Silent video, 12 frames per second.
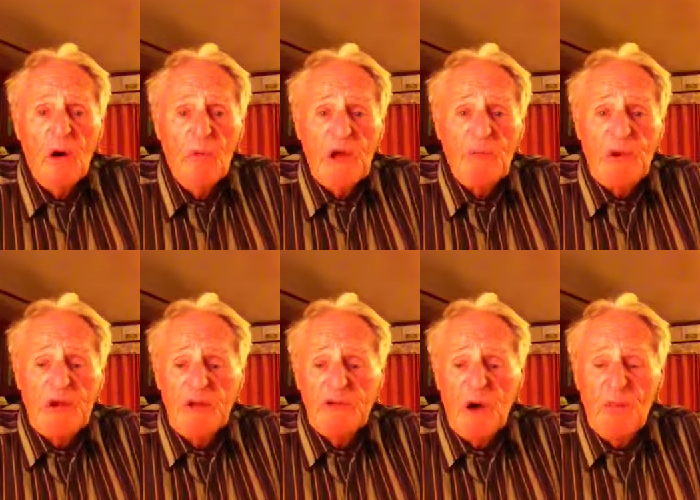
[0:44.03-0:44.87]
made
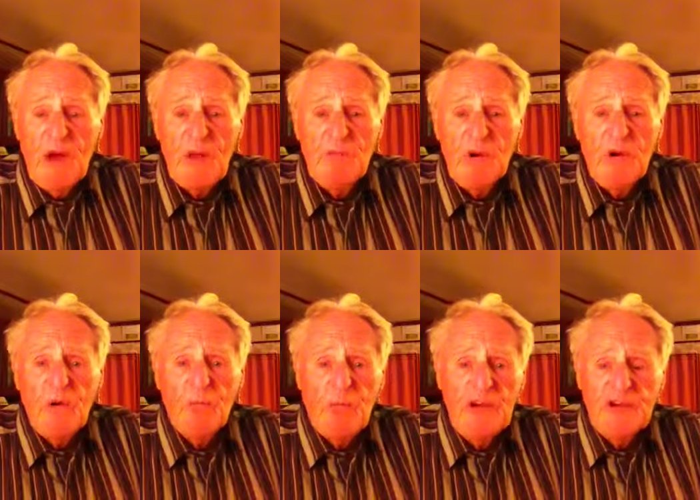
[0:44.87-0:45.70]
pickles, made
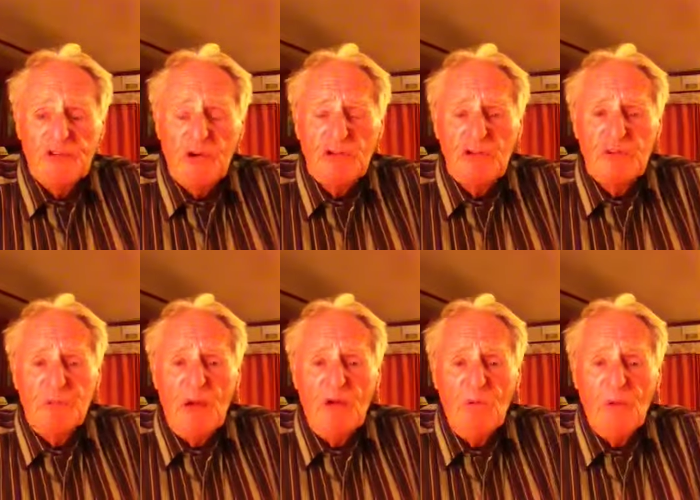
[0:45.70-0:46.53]
brawn, pigs' trotters,
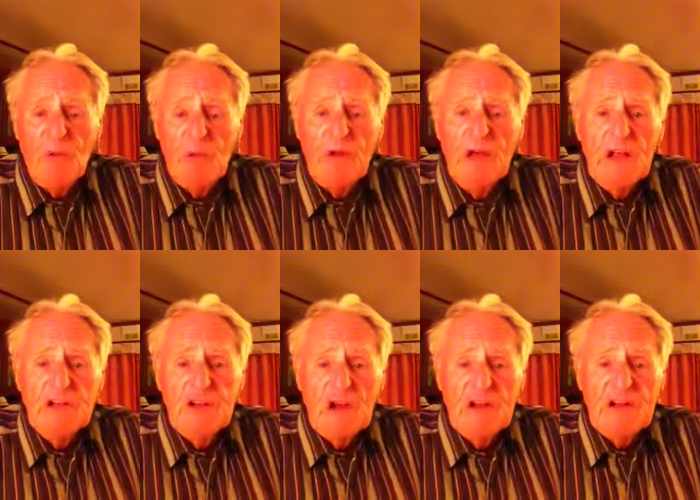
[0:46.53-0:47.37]
marrow bone,
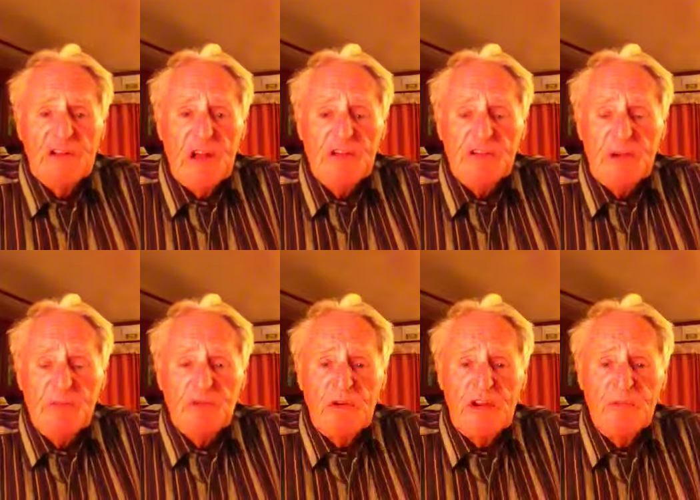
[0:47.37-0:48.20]
chitlins and
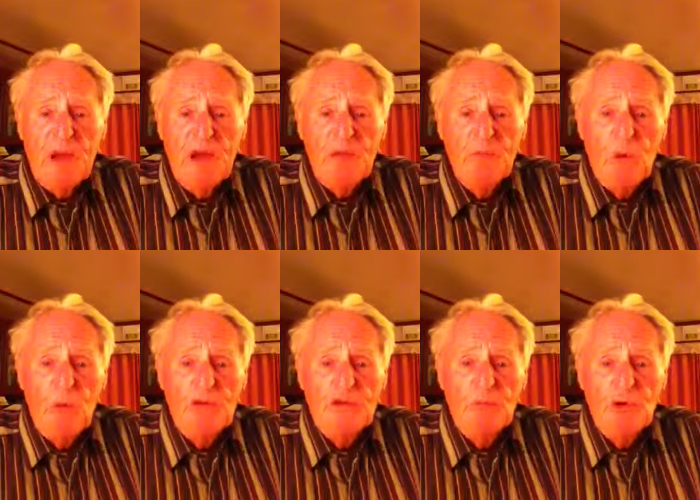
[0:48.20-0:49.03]
sheep's reeds, bacon
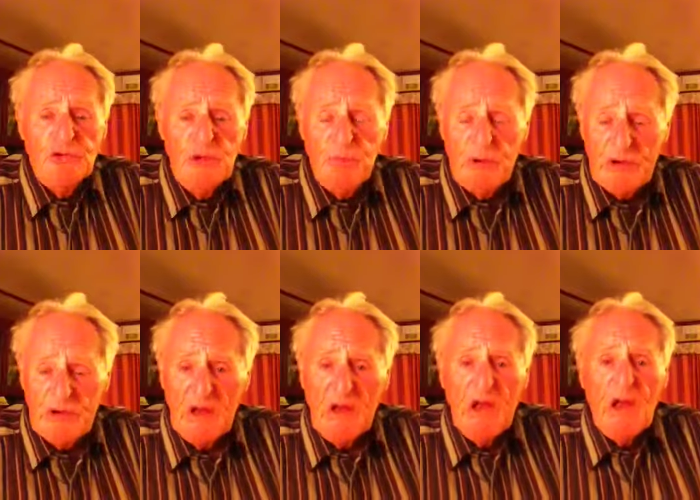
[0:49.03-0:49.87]
bones and mushy
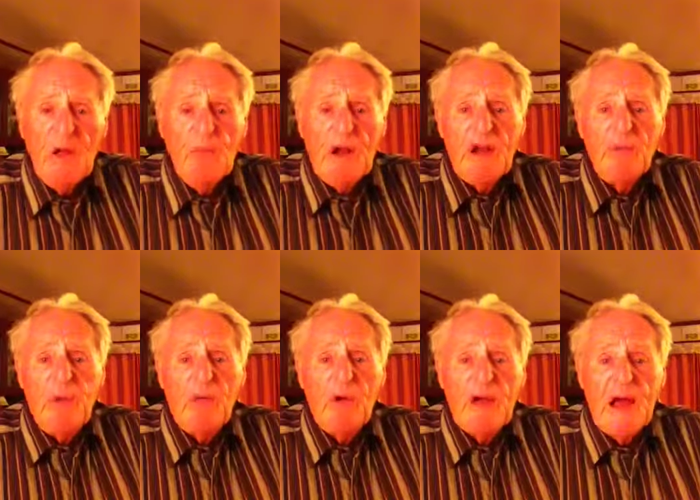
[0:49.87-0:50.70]
peas. Belly
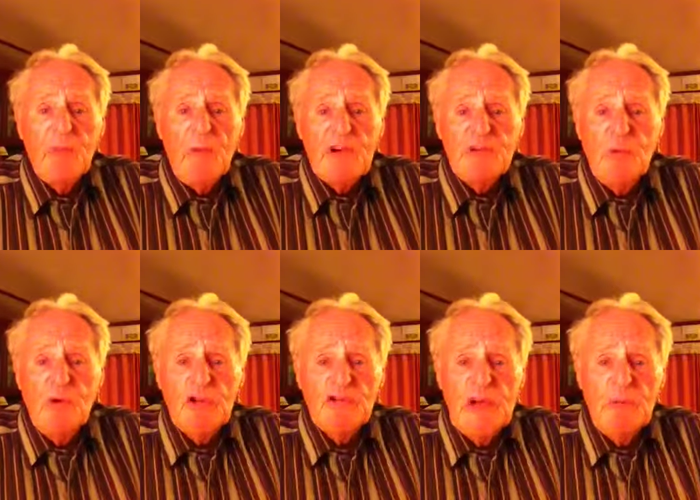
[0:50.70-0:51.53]
Porrock and mashed
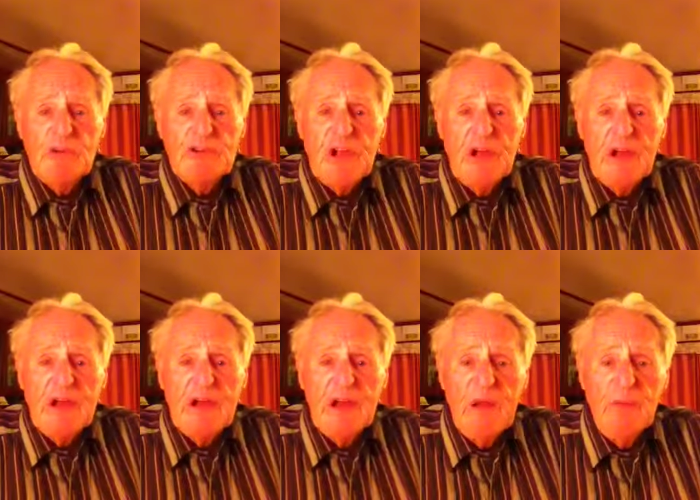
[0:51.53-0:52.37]
spud, a steaming steak and
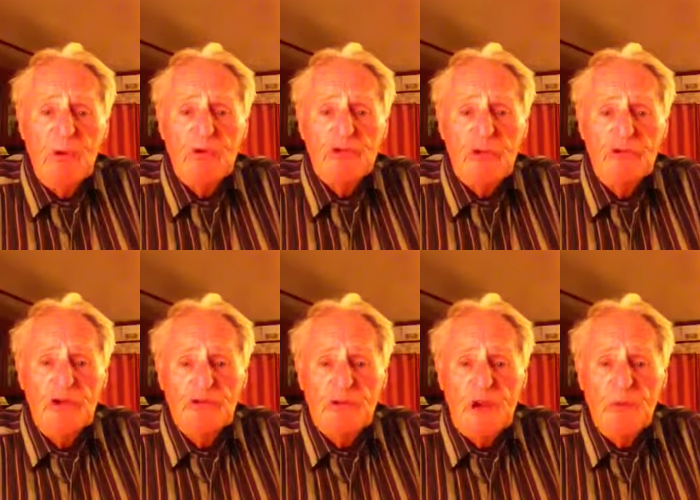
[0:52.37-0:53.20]
kidney pud. Sunday
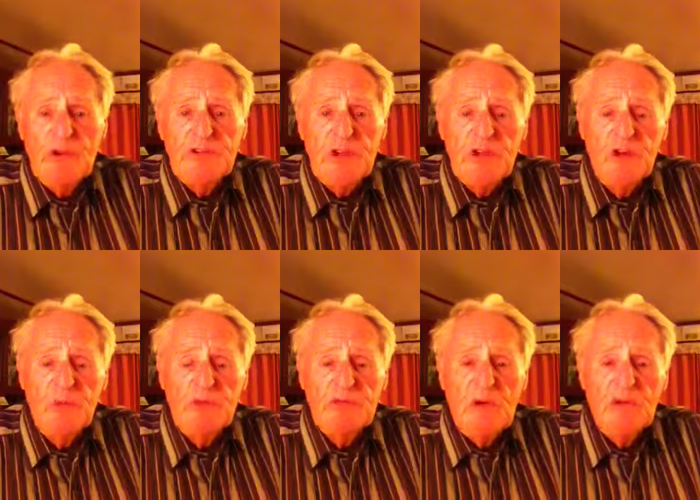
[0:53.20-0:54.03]
treat when she could
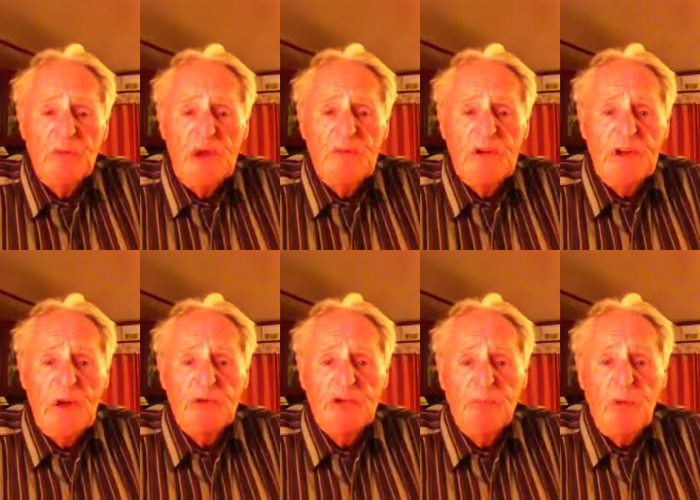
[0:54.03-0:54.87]
was roast beef and
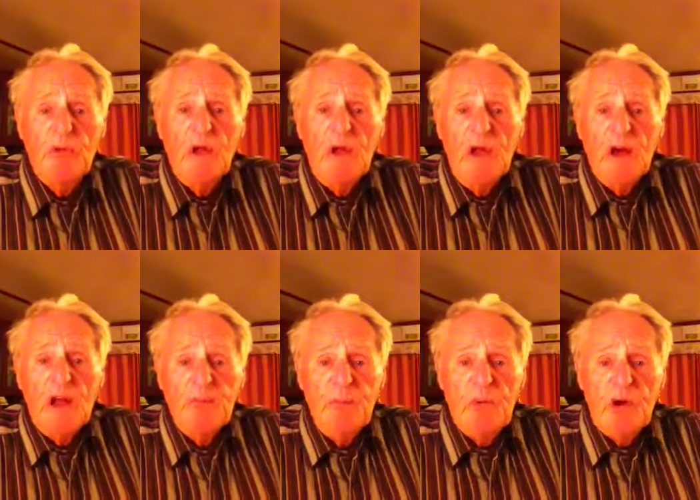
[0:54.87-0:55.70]
Yorkshire pud. And
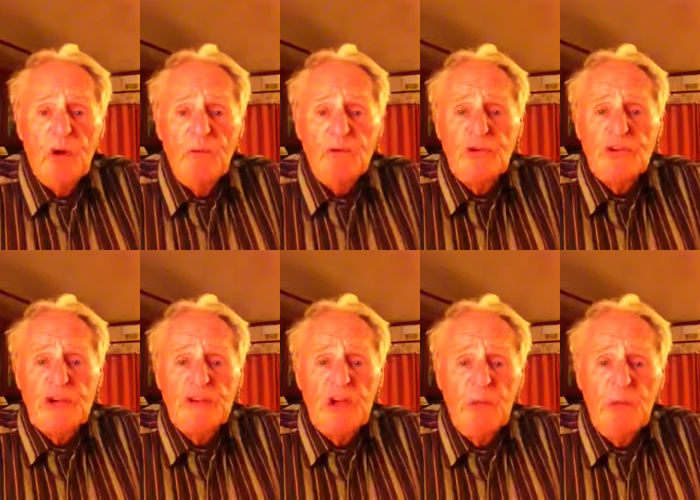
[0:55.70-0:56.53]
if we were good for us
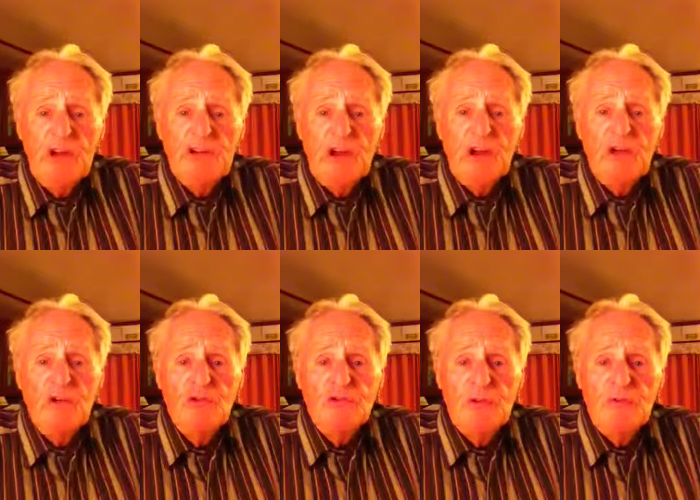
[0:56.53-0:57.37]
kids, it'd be jelly and
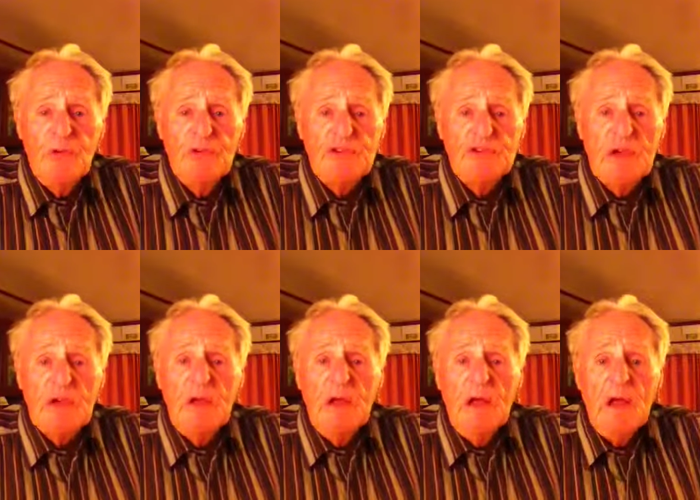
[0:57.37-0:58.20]
custard for us tea.